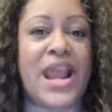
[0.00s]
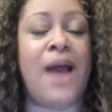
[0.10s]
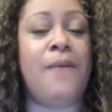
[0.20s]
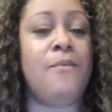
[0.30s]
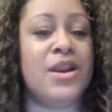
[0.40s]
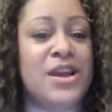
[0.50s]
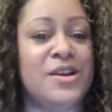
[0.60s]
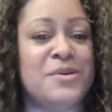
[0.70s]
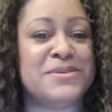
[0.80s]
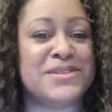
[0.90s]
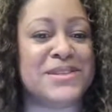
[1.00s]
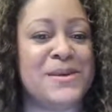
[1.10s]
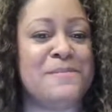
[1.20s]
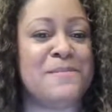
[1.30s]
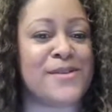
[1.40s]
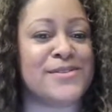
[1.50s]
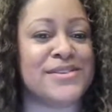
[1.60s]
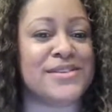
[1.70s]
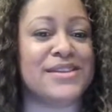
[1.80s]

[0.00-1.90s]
I'm 100% immersed.